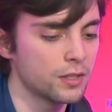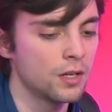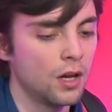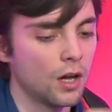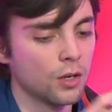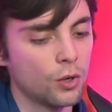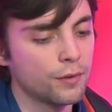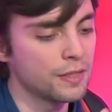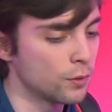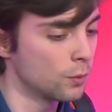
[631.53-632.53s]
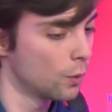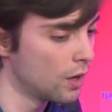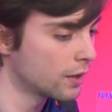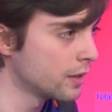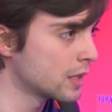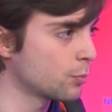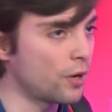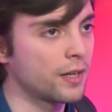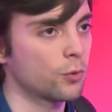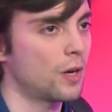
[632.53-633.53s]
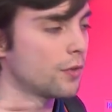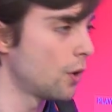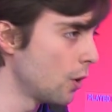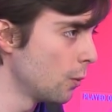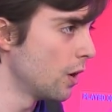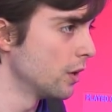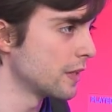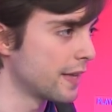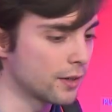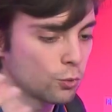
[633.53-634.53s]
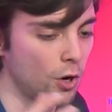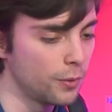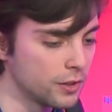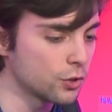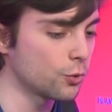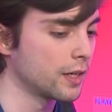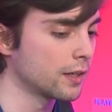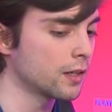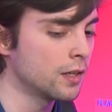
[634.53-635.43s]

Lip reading: It's a lot of different workers spread throughout the whole world, and they grow and shrink